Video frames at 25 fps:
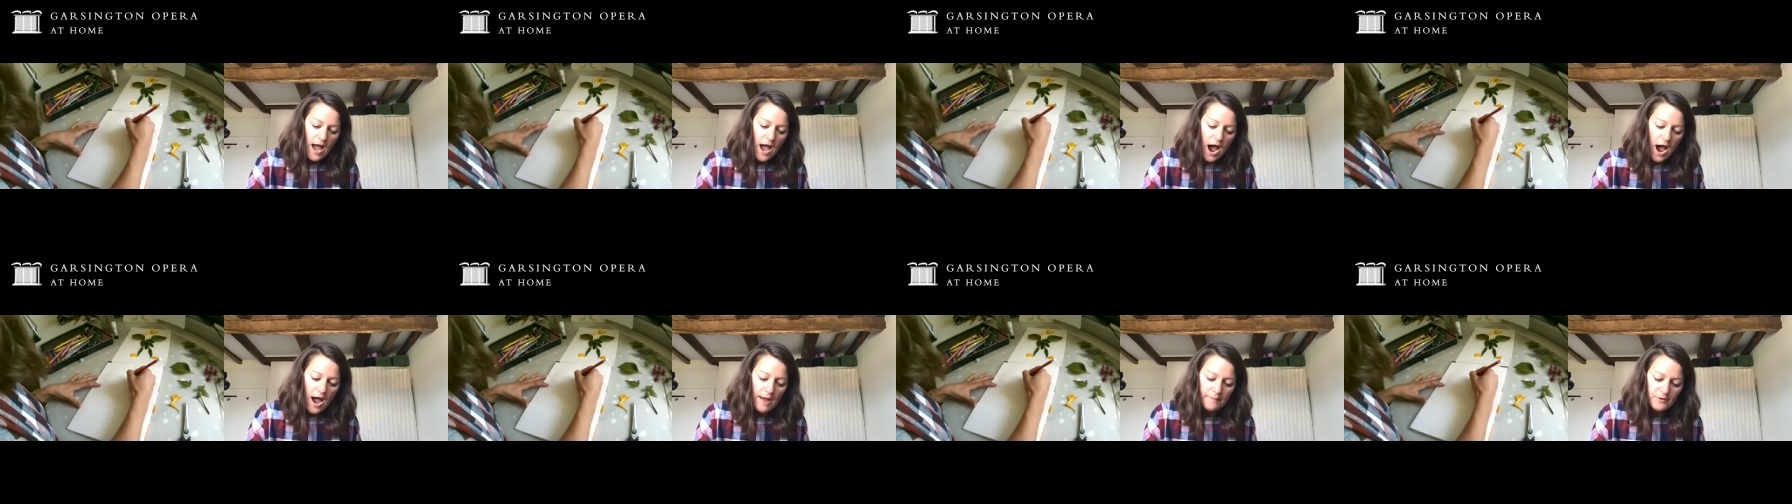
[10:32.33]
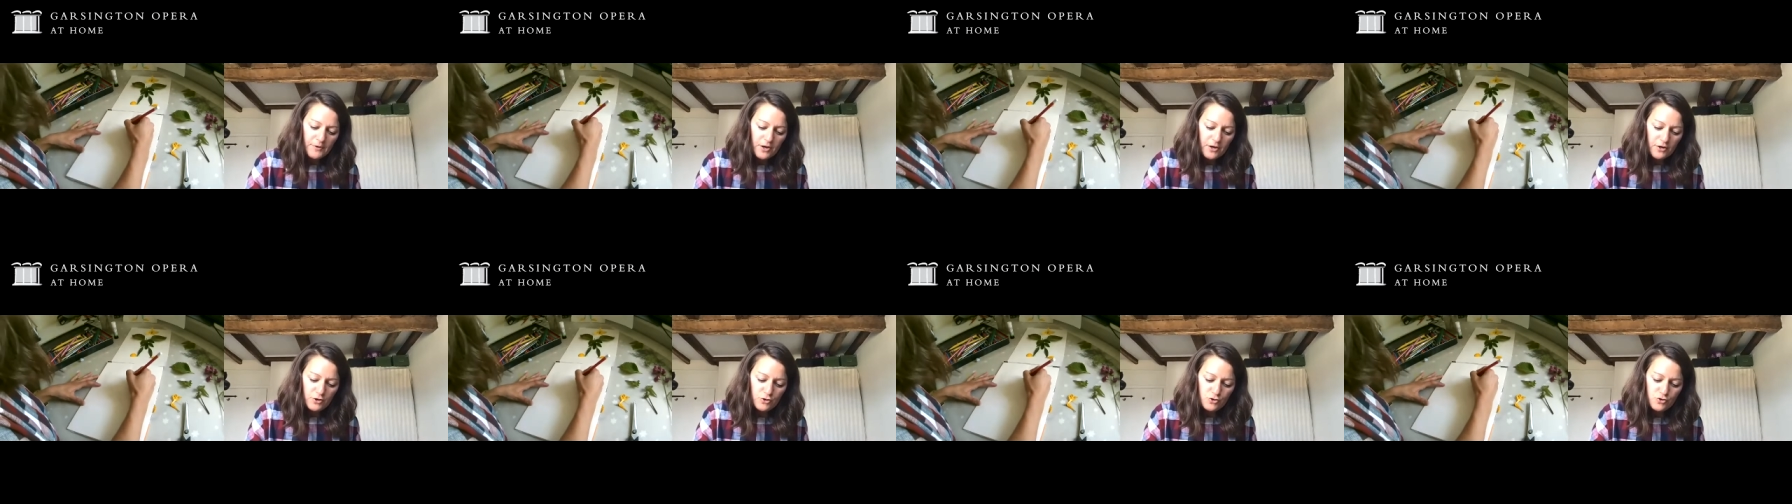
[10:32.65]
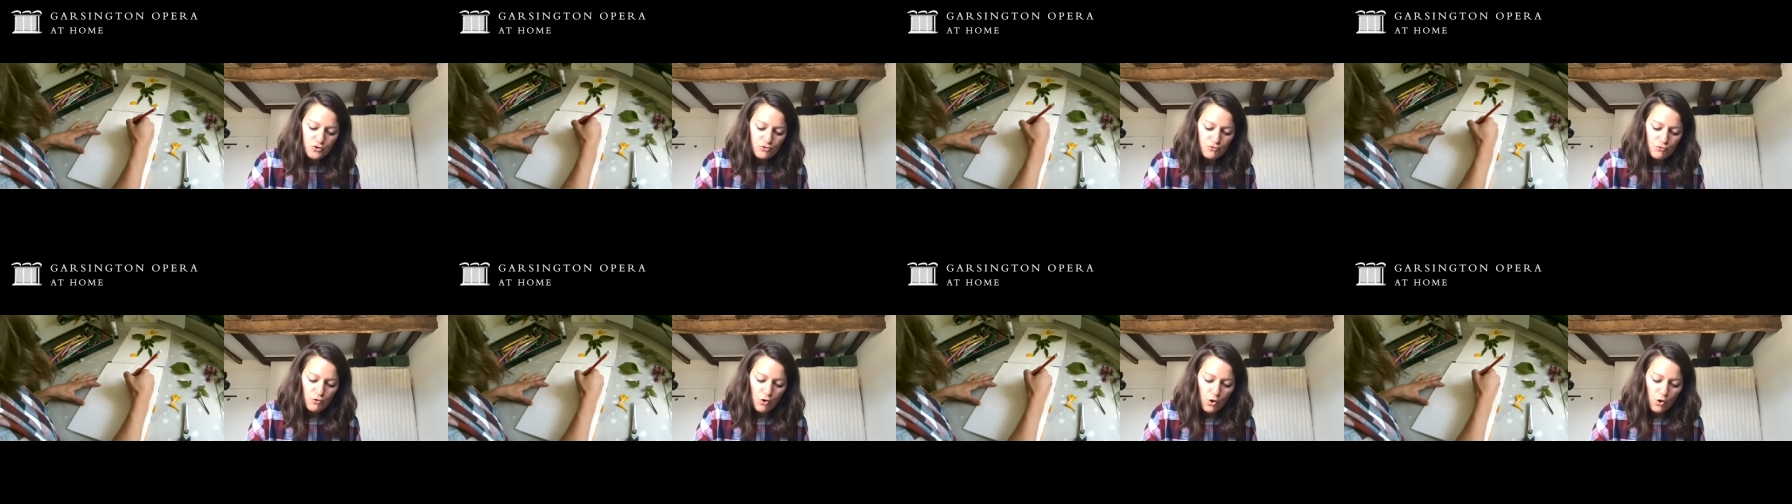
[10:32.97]
I'm going to
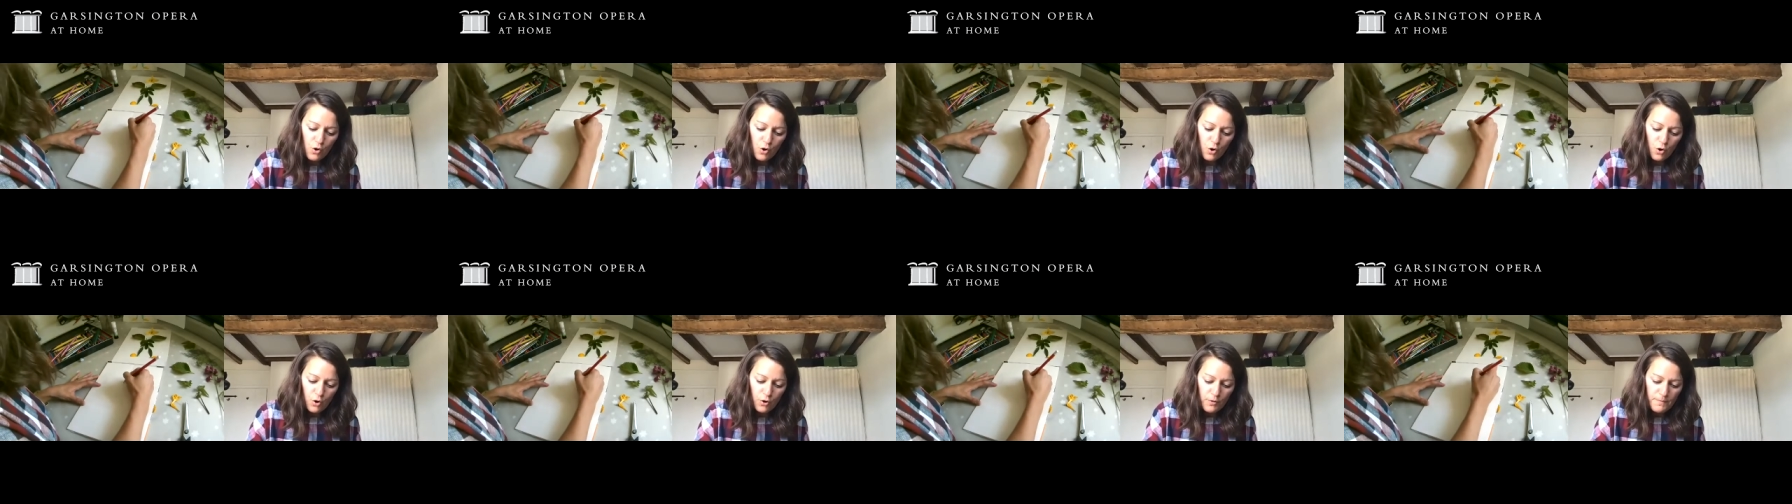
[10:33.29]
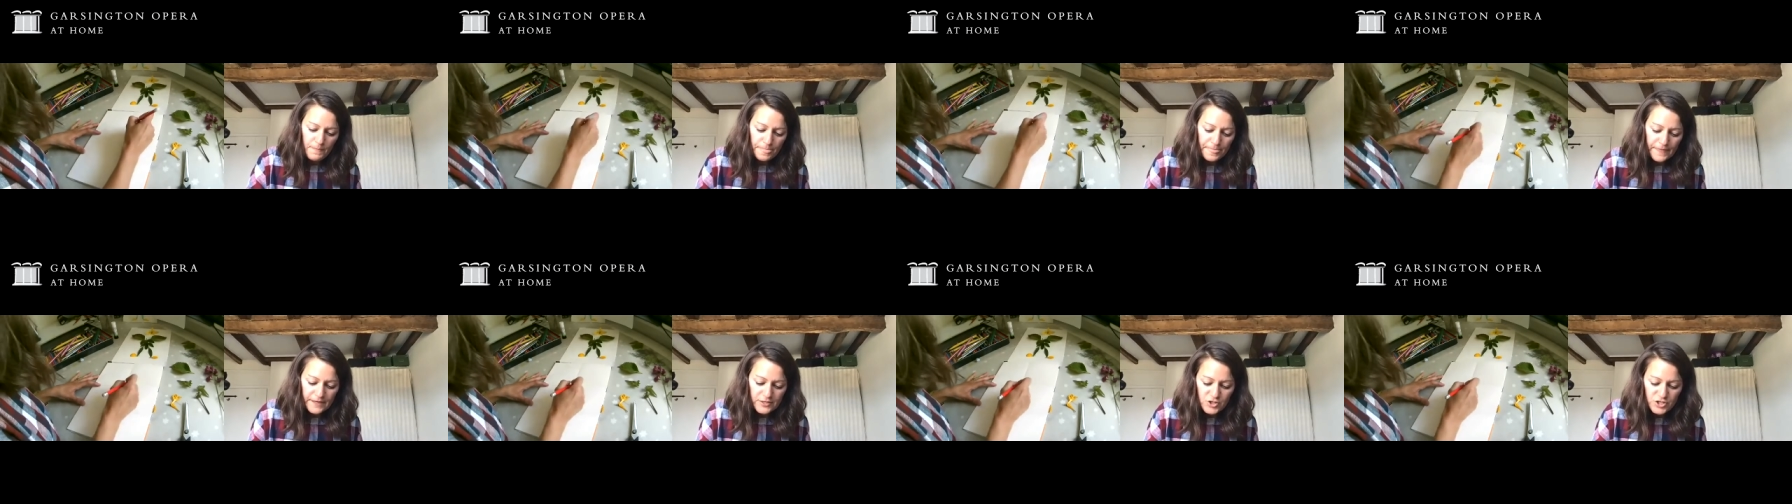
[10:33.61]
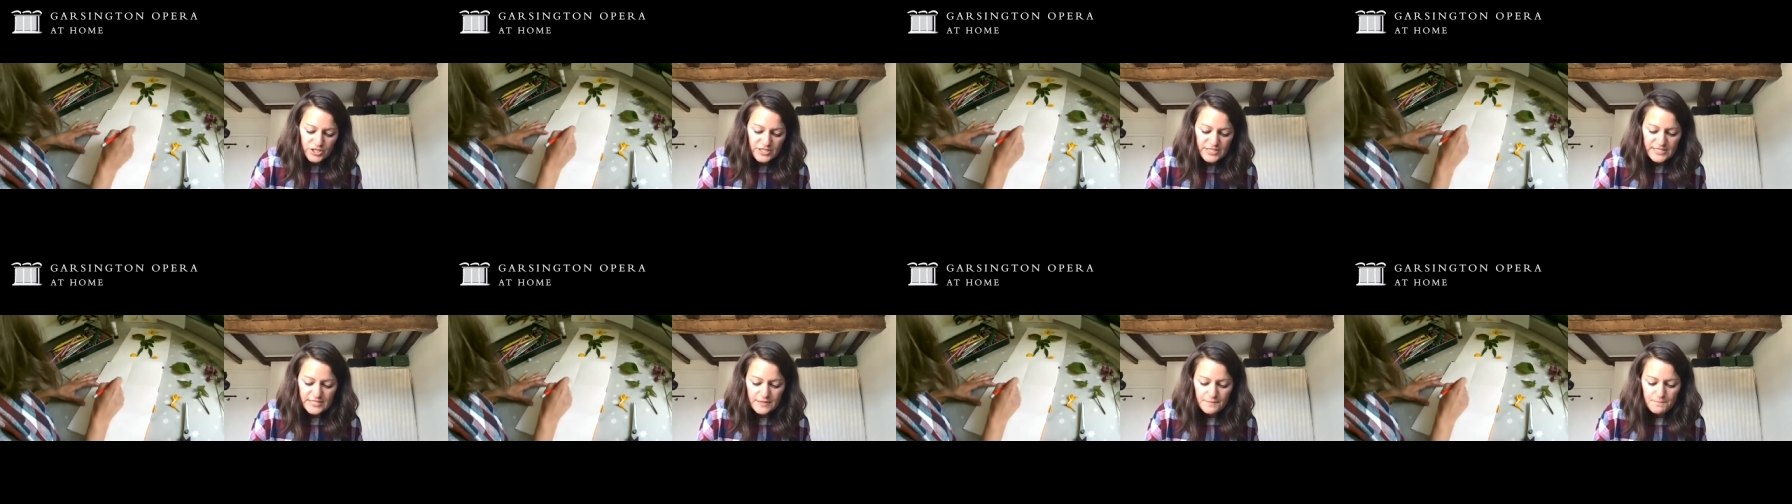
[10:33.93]
draw
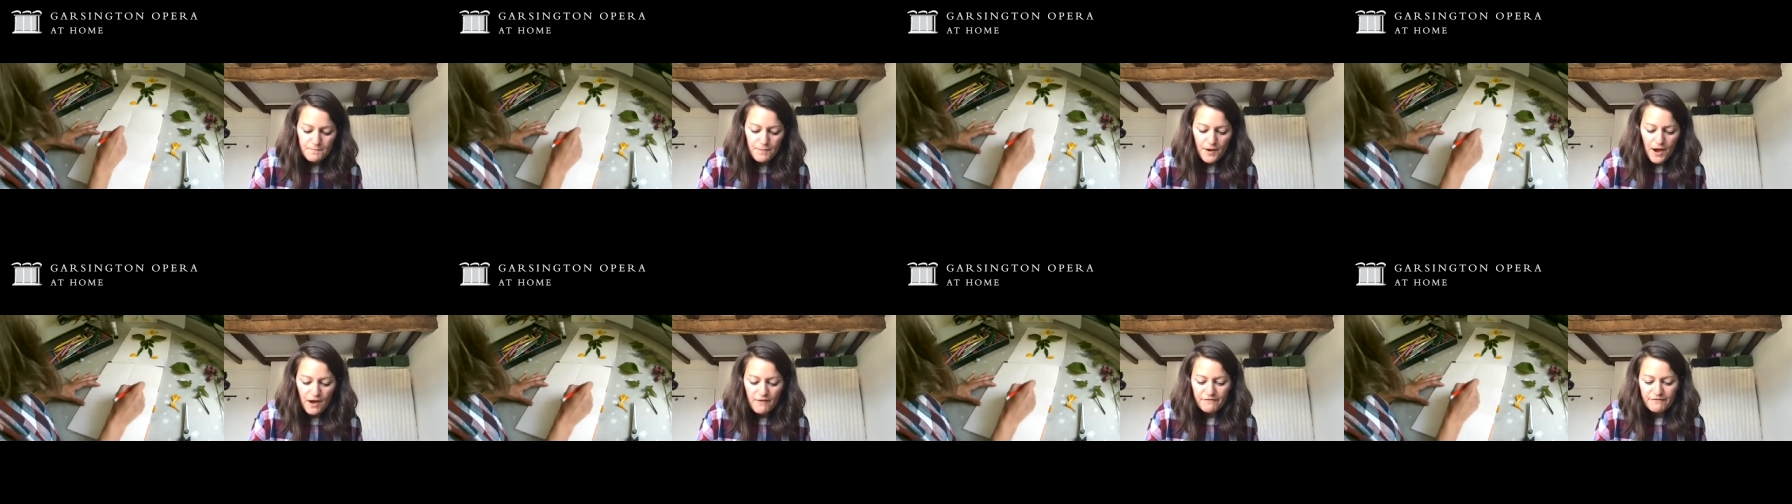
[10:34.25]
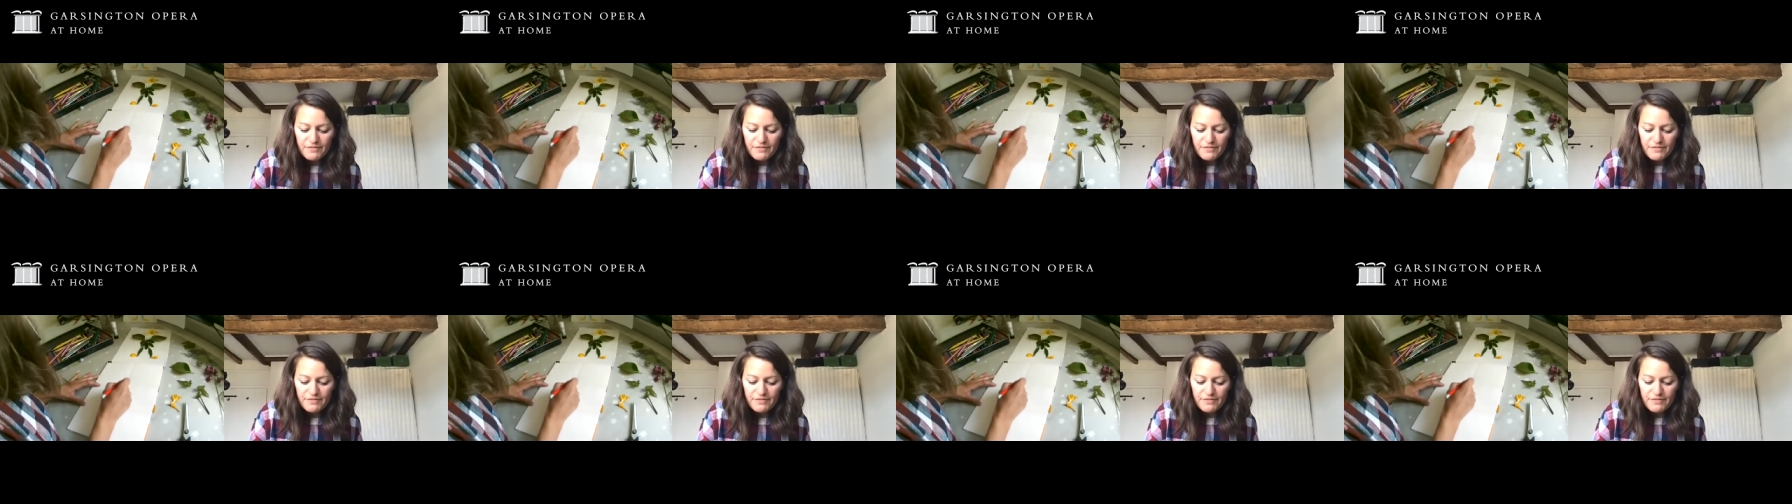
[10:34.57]
just above